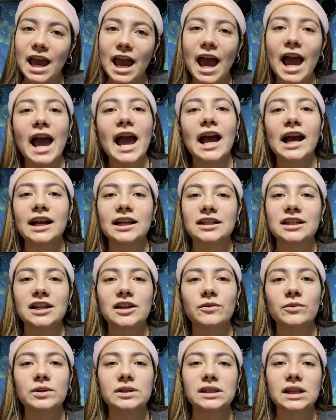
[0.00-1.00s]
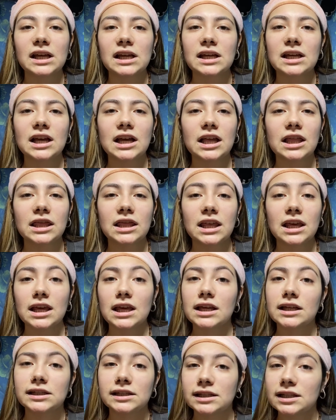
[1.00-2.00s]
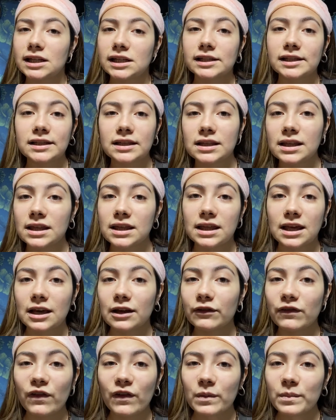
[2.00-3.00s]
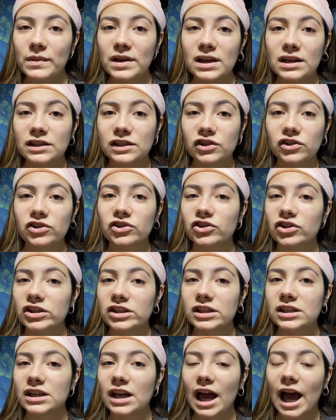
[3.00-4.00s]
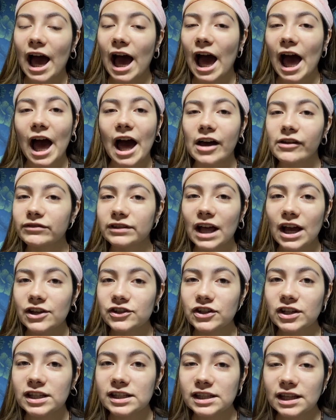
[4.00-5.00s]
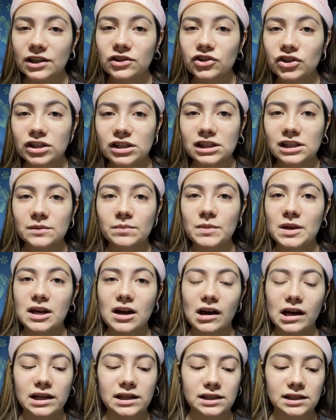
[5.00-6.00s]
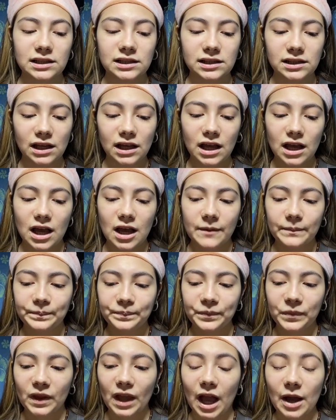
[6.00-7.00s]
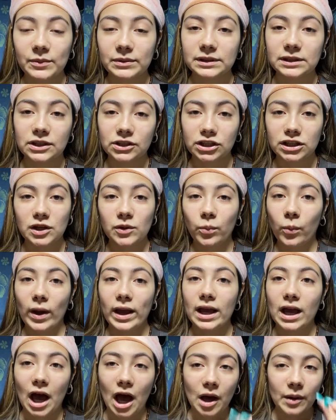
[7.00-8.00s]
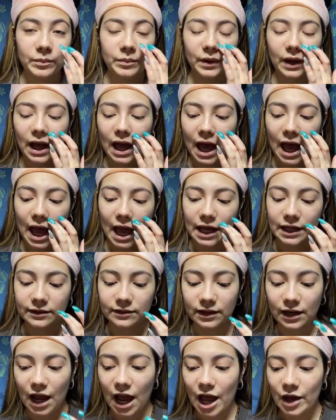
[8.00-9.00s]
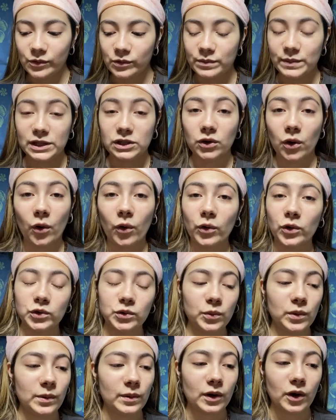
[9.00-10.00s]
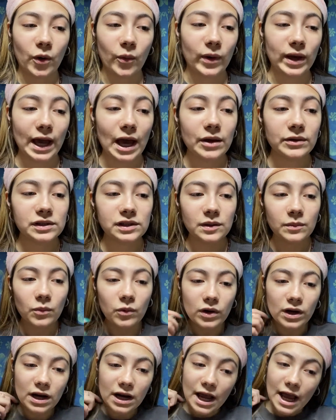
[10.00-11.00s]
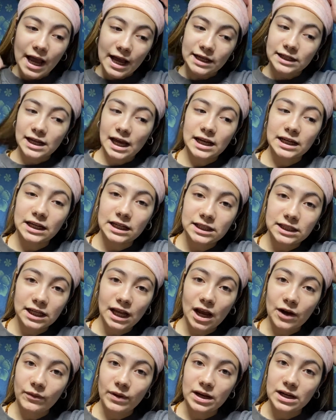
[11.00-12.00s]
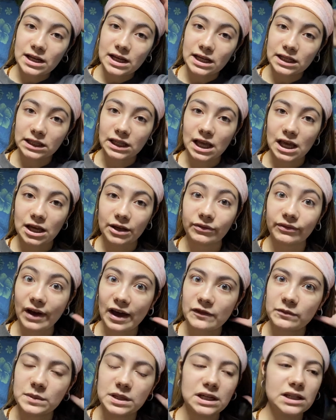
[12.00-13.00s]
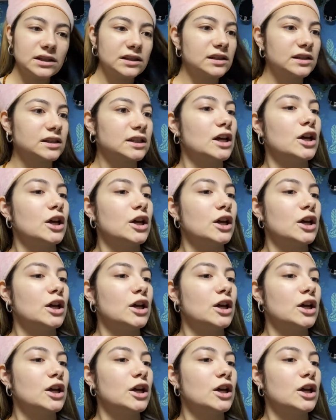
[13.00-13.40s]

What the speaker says: And it was like the easiest thing for me is to just have lash extensions, because I would literally wake up and I would be told we were going out somewhere and I needed to get ready in like 5 minutes.